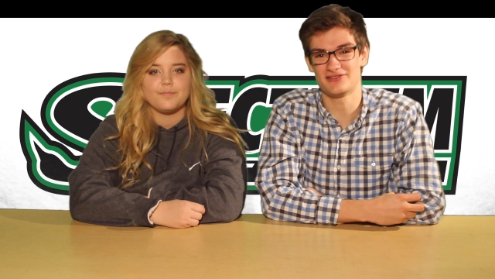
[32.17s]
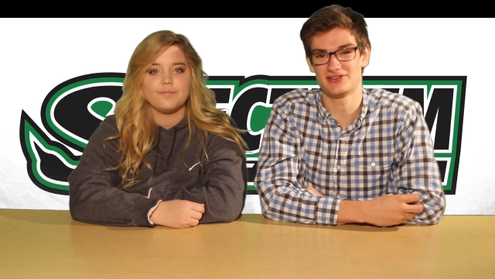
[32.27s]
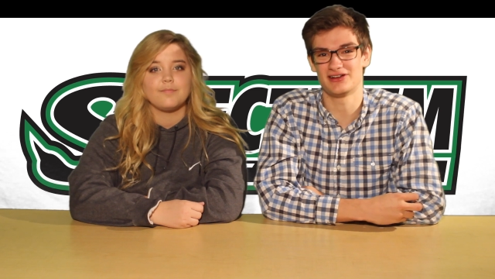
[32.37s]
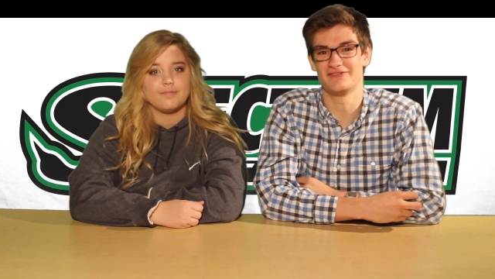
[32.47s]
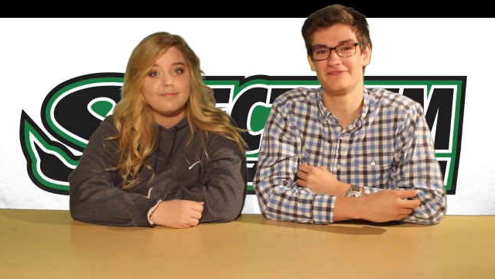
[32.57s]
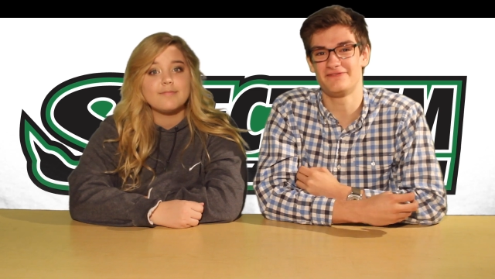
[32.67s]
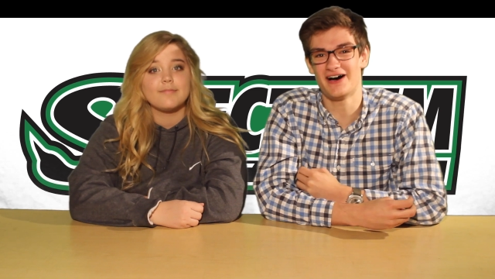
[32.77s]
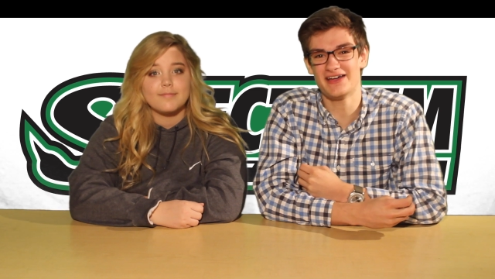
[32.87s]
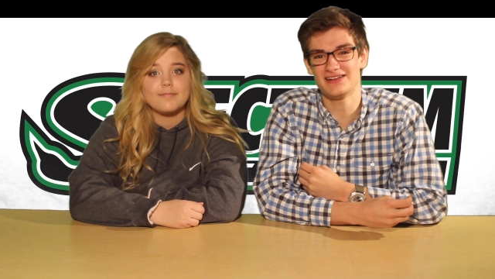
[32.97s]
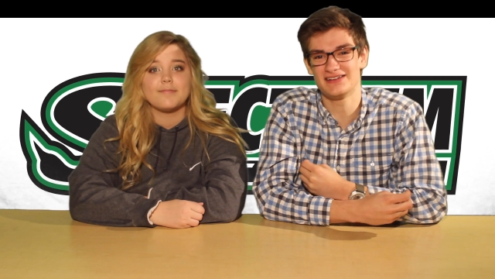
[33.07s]
Speaker 1: out there and
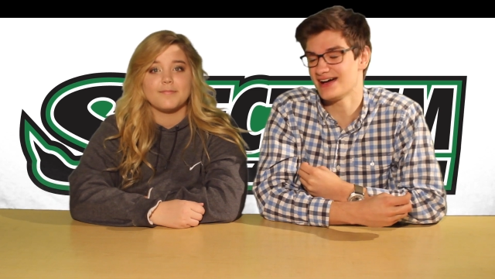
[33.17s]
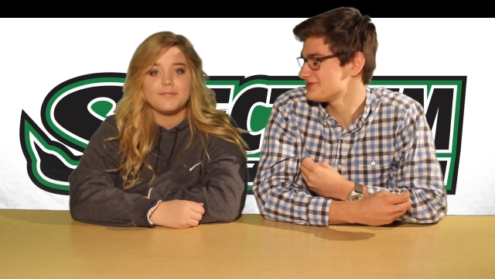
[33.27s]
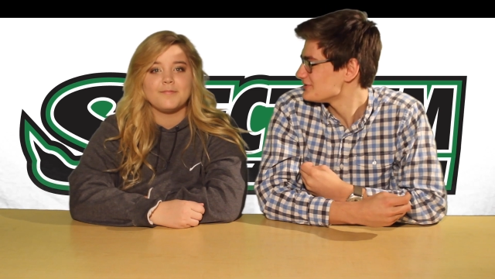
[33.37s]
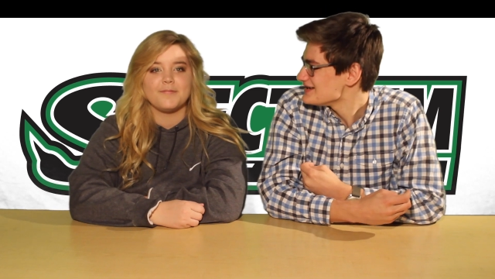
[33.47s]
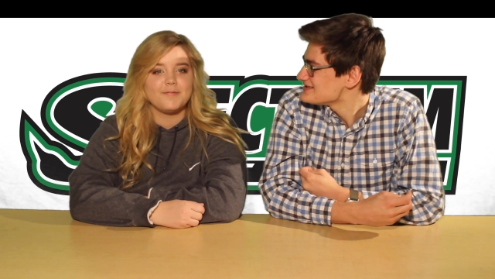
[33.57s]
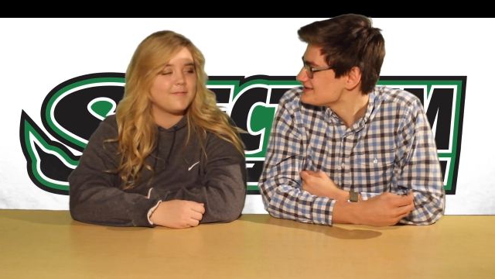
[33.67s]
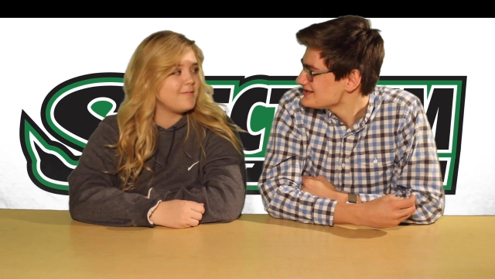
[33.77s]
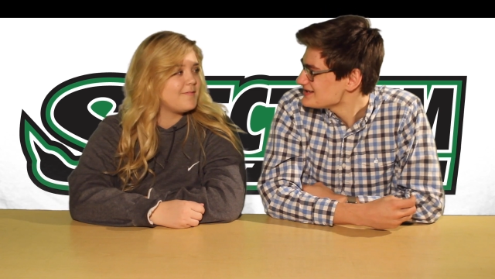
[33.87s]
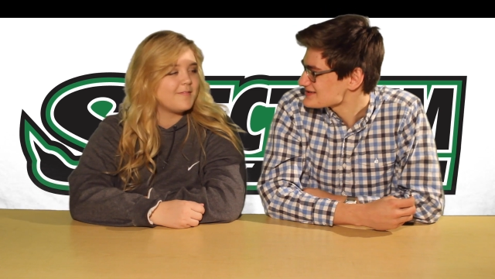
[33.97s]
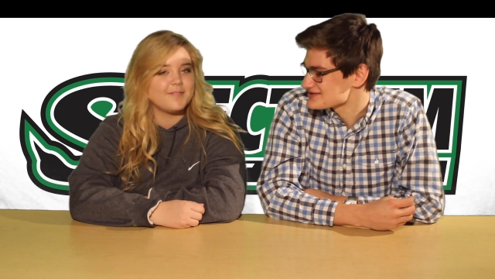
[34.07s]
finally got their ACT
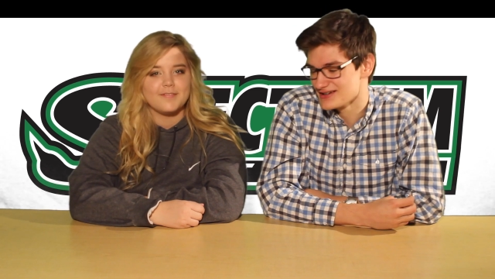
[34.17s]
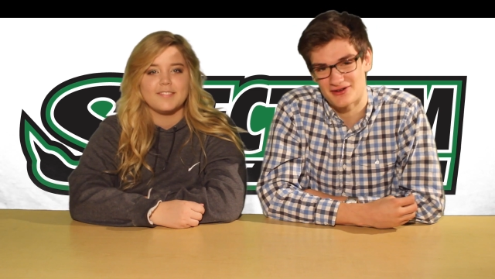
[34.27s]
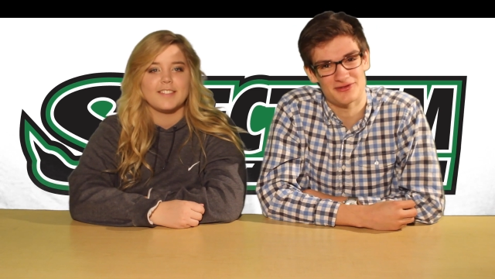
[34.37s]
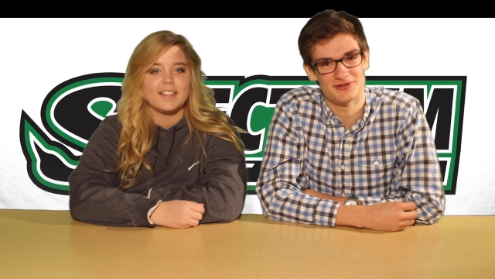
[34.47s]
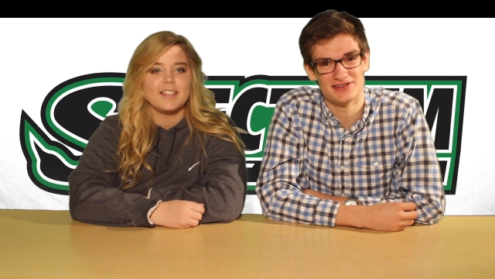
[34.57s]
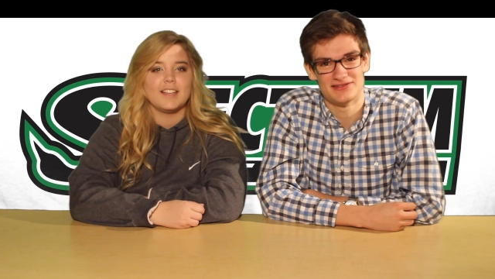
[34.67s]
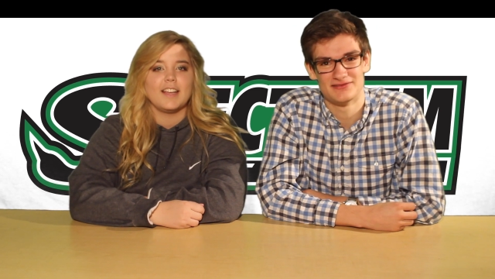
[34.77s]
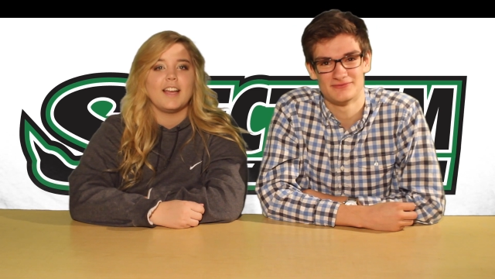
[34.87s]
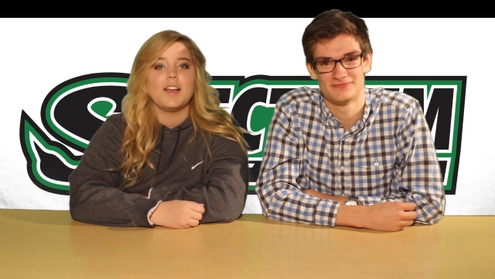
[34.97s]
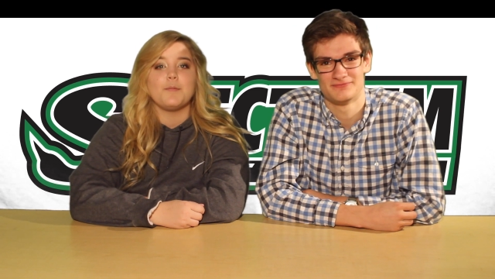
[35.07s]
testing out of the way.
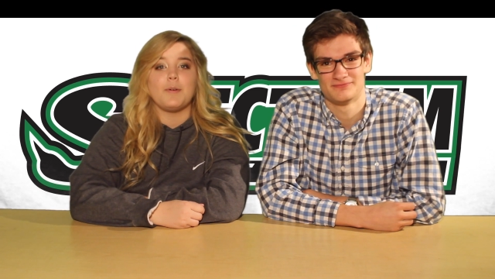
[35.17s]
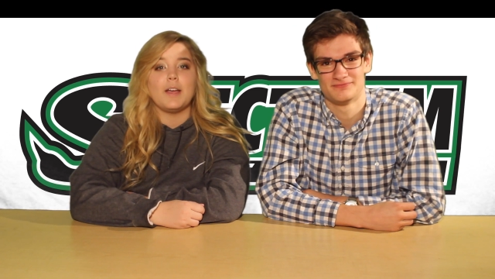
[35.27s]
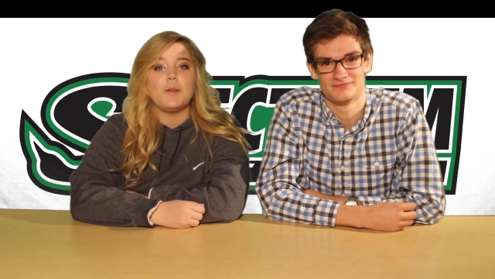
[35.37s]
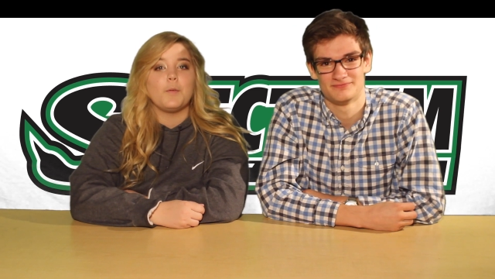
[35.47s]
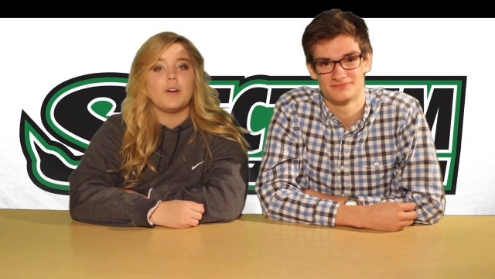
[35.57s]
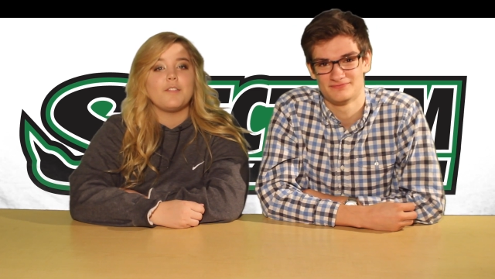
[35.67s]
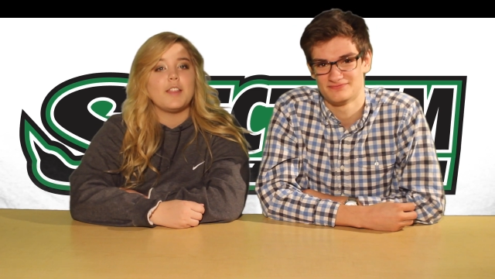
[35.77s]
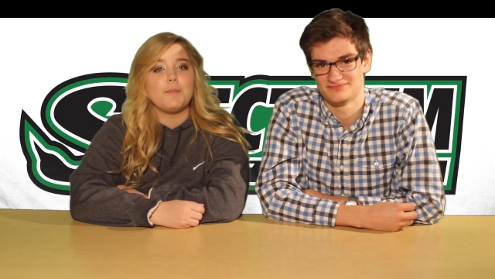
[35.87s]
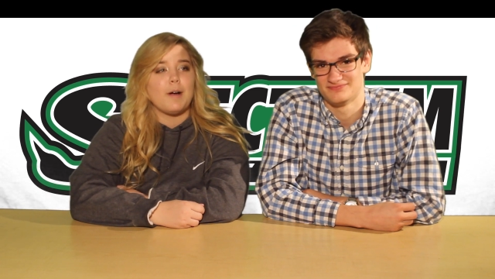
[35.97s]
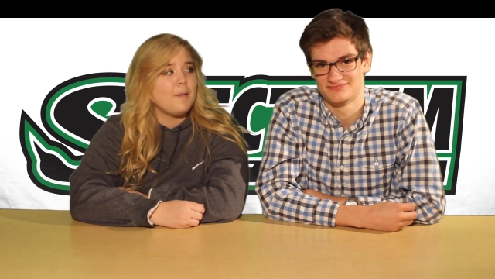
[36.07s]
Speaker 2: But what if
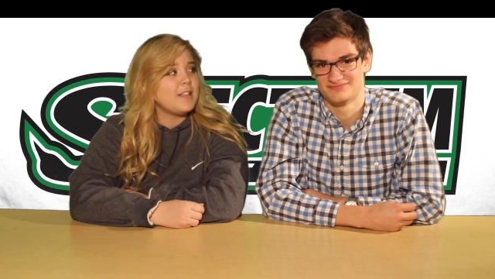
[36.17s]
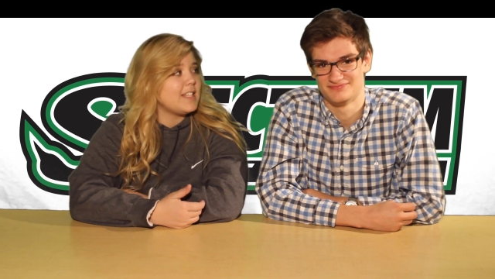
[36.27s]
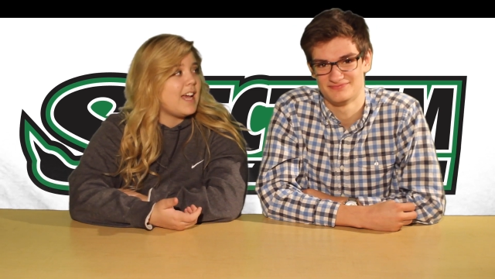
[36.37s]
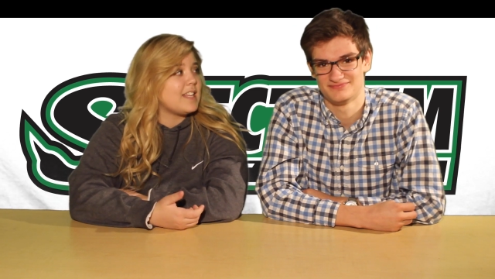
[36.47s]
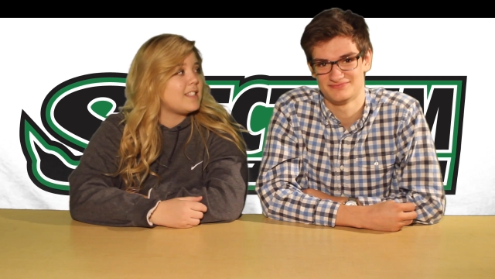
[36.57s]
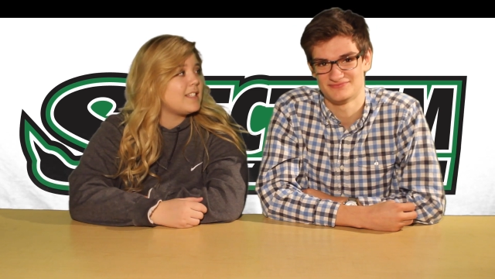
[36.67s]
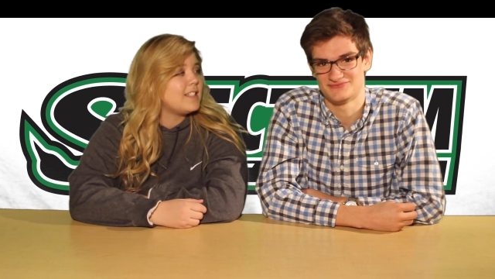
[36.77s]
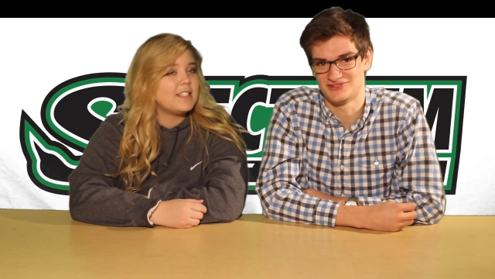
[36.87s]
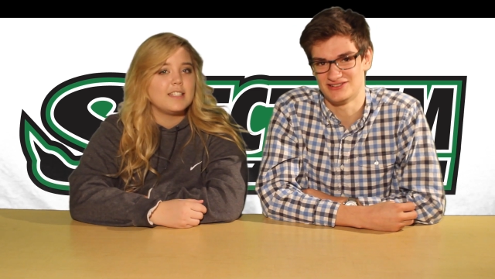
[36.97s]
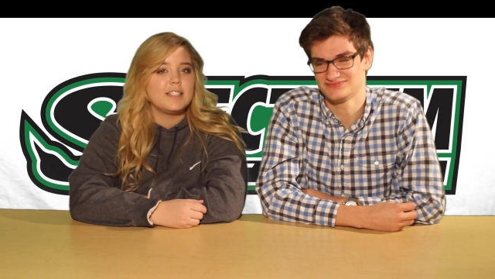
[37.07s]
they bombed the test?
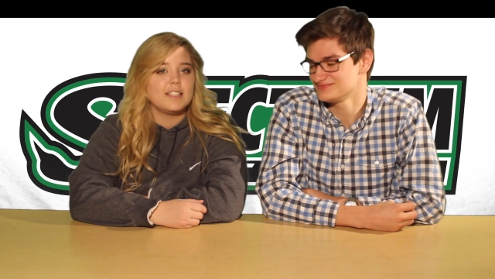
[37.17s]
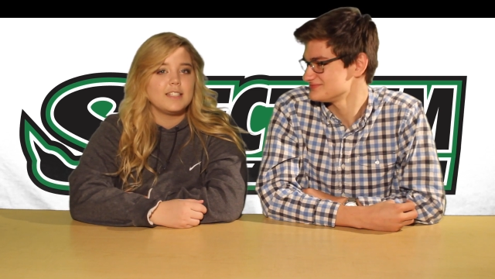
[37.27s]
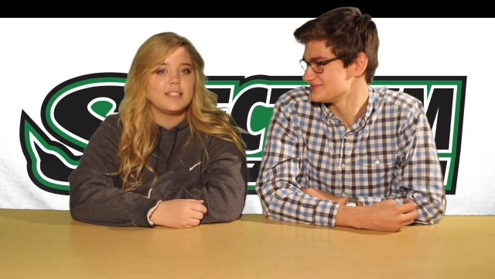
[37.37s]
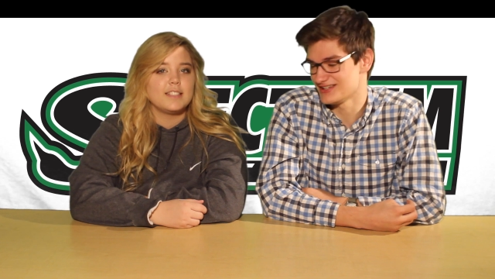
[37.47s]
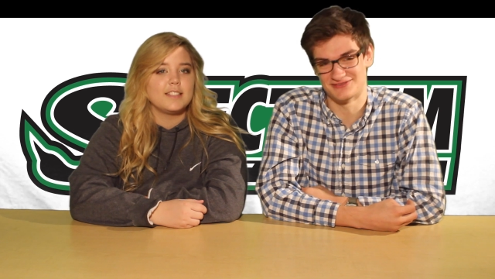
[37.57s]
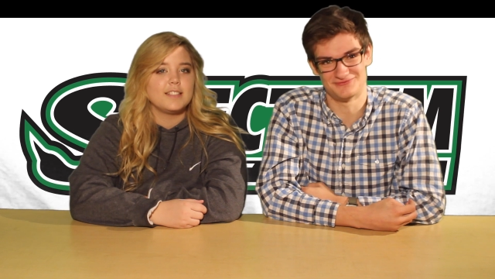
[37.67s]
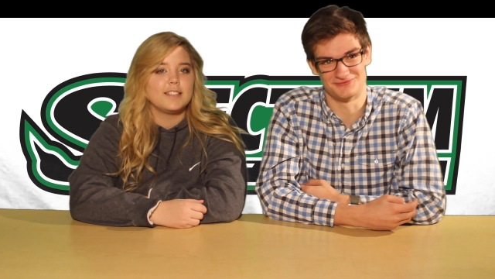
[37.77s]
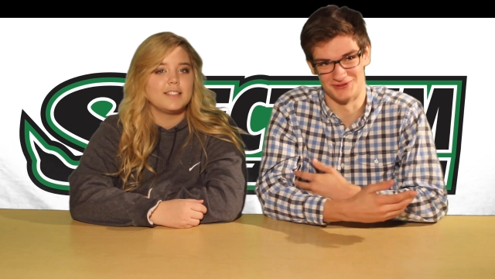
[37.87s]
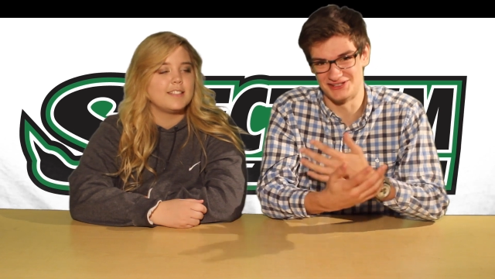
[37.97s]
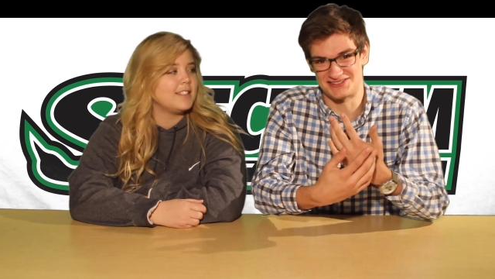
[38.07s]
Speaker 1: Well, then
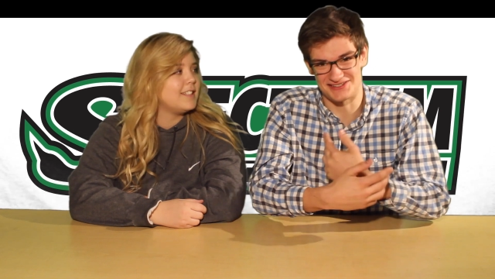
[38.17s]
really